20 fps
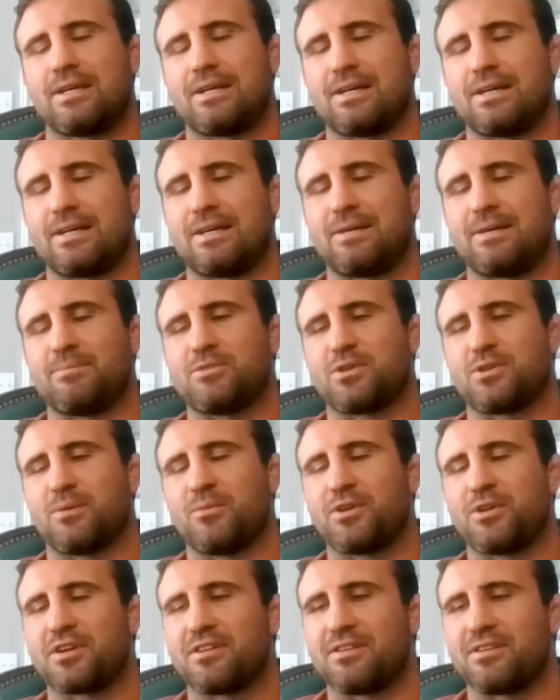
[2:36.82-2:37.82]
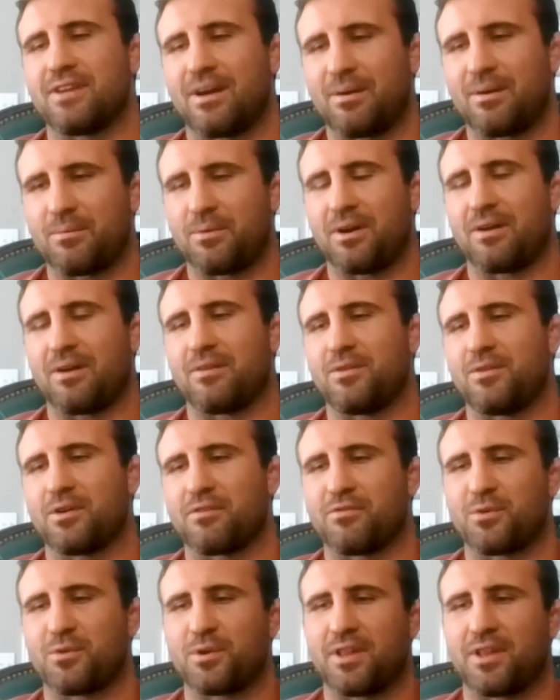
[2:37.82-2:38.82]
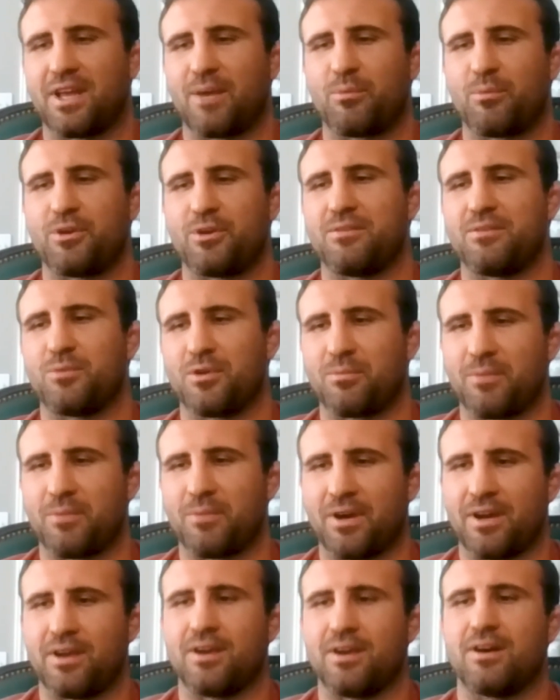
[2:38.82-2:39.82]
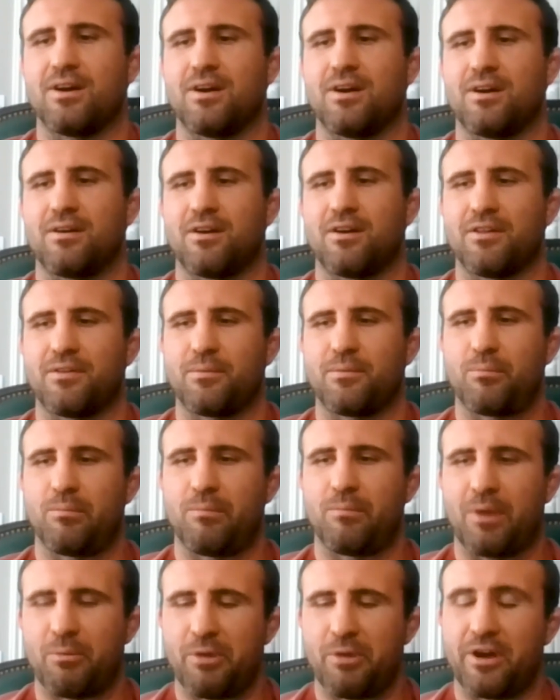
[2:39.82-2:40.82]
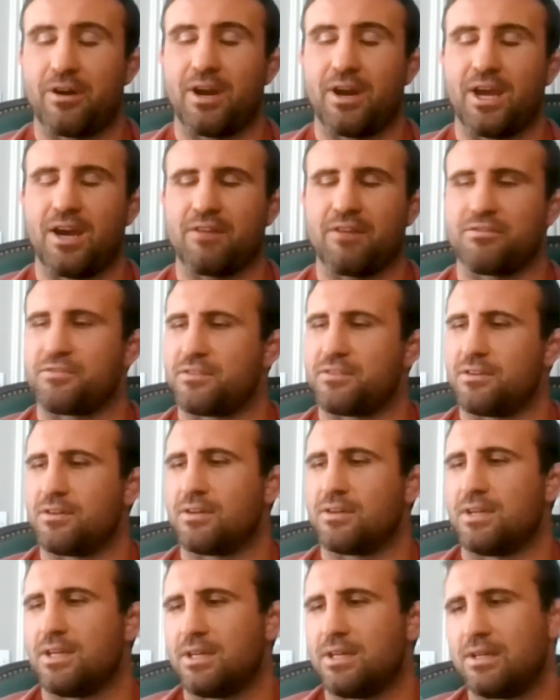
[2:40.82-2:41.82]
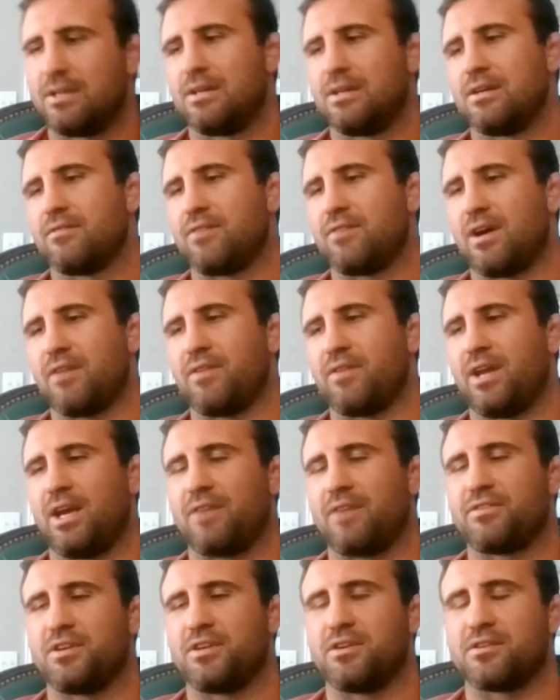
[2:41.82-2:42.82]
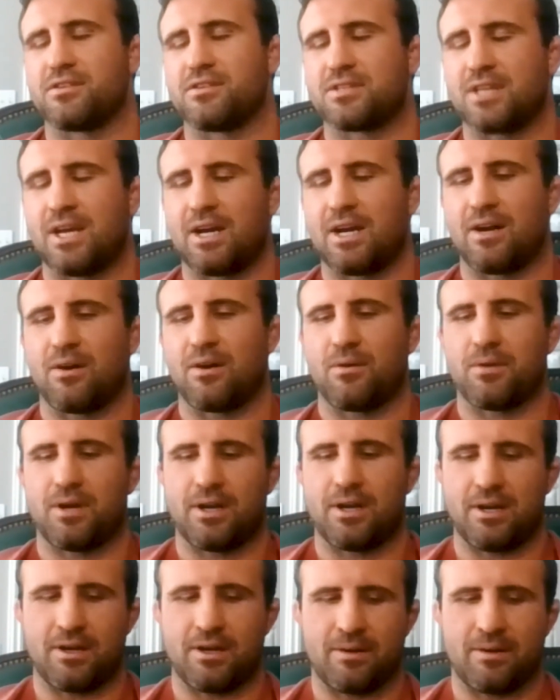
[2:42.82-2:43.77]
So I'm looking forward to that. I've been with my better half for 5.5 years now.